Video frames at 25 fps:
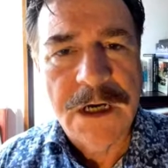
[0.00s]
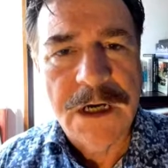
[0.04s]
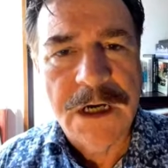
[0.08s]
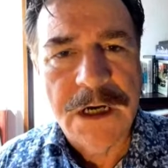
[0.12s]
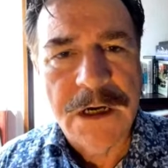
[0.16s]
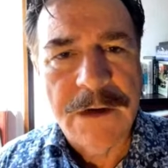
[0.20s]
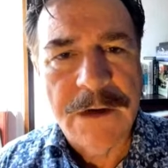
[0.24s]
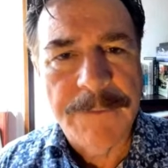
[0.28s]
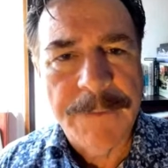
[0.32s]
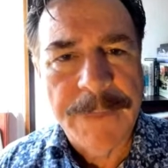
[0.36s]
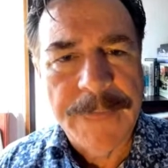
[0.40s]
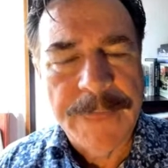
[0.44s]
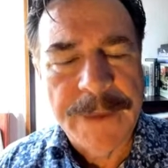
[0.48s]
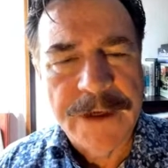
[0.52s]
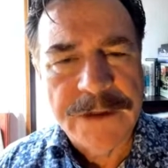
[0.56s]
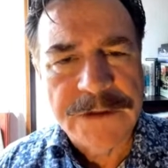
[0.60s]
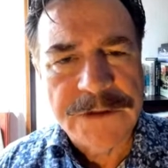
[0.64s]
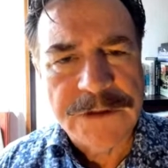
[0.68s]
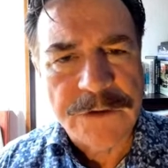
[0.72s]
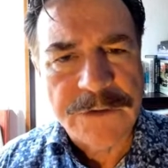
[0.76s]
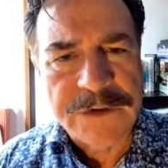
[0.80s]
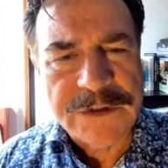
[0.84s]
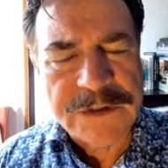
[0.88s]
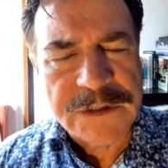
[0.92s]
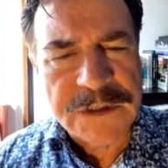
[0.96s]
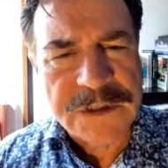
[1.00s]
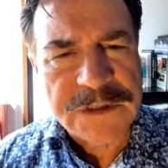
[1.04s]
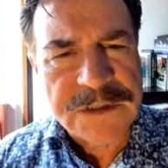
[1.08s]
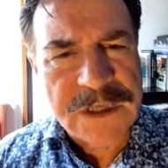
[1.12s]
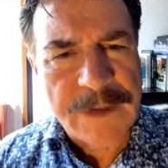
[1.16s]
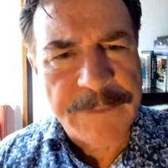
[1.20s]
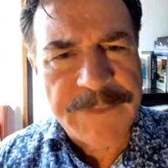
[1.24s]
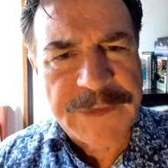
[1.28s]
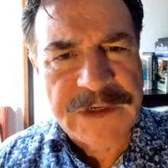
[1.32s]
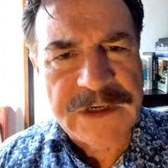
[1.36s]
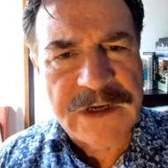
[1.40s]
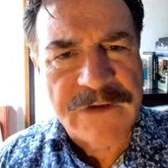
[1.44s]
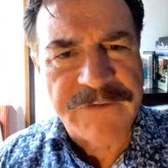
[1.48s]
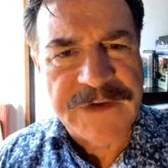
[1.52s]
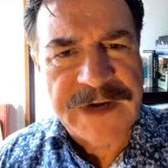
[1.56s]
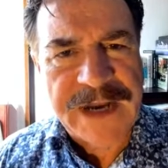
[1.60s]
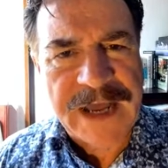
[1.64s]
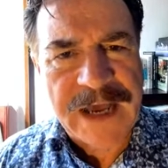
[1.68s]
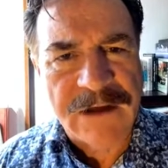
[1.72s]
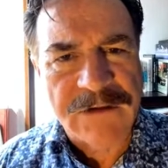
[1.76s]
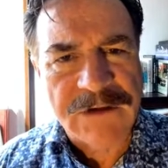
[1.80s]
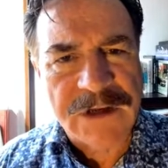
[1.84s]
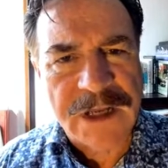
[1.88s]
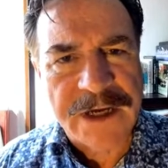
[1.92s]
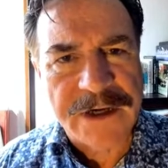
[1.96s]
So it's something of an
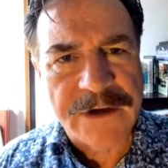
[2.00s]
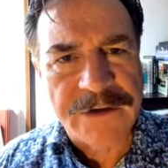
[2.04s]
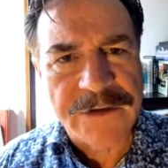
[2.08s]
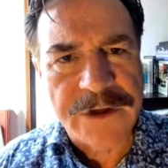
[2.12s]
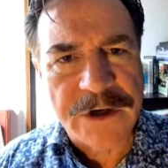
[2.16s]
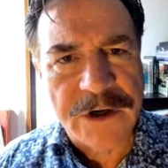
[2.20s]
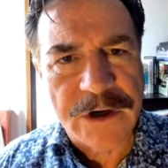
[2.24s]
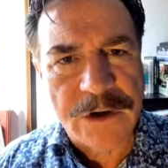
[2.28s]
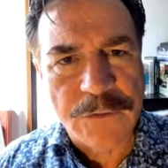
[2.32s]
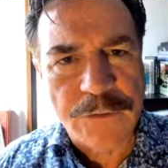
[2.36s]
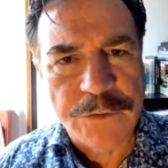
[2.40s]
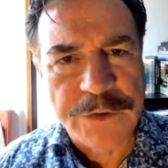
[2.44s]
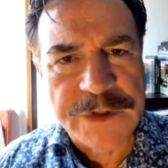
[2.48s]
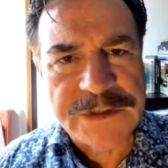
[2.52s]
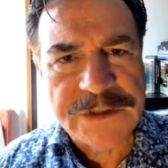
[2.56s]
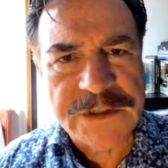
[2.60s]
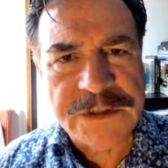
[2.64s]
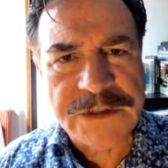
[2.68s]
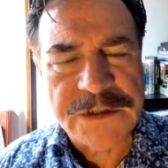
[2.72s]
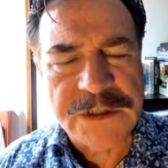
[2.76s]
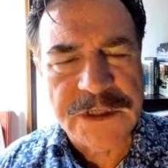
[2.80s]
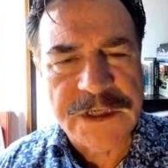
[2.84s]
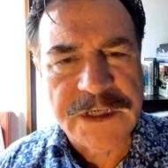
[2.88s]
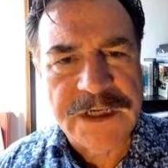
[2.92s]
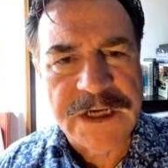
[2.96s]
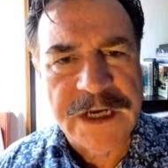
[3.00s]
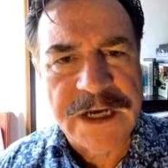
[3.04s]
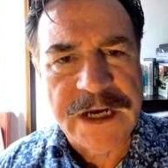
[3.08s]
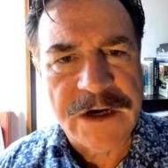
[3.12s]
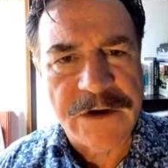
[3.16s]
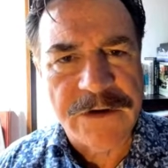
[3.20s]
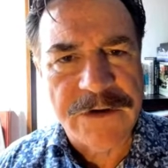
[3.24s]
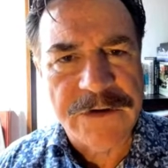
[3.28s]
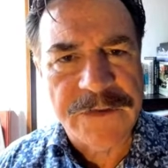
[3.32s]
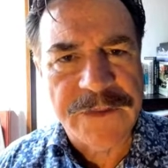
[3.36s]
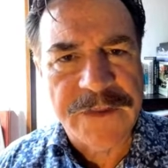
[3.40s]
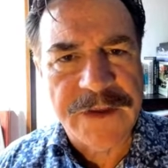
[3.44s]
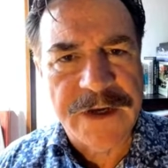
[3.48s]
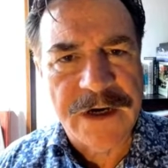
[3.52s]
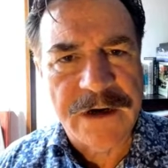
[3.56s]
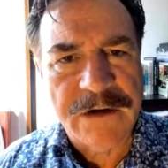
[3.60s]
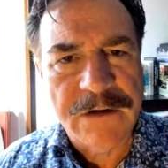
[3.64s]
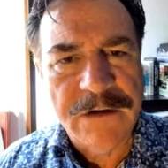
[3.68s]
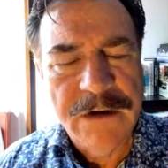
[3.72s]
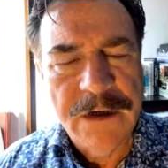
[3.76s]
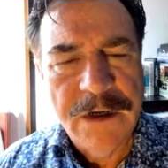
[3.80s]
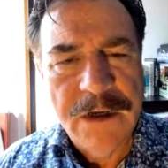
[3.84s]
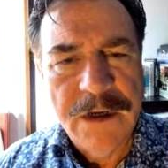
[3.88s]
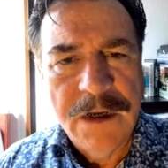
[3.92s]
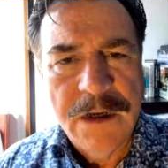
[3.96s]
outlier. There are risks inherent
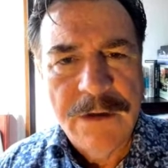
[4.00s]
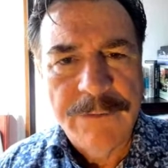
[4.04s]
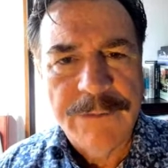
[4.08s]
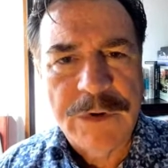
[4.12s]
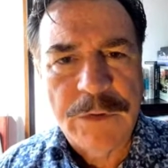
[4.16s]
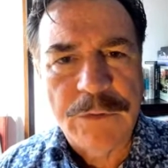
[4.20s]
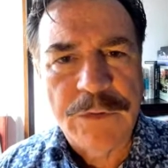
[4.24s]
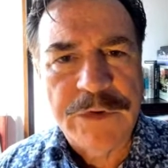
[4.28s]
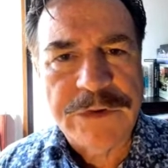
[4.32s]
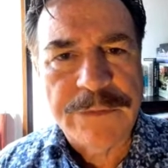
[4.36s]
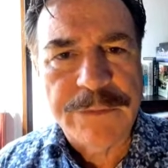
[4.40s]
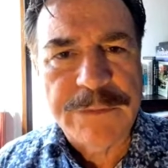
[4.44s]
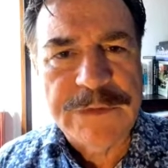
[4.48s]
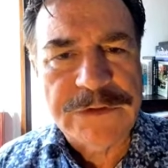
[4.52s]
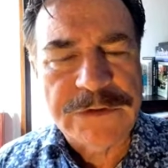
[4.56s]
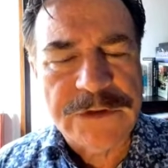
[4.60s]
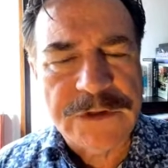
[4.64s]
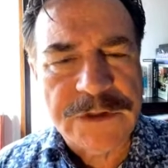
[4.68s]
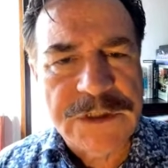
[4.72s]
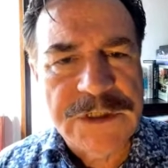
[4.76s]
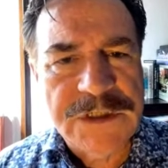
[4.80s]
there, but with Mr.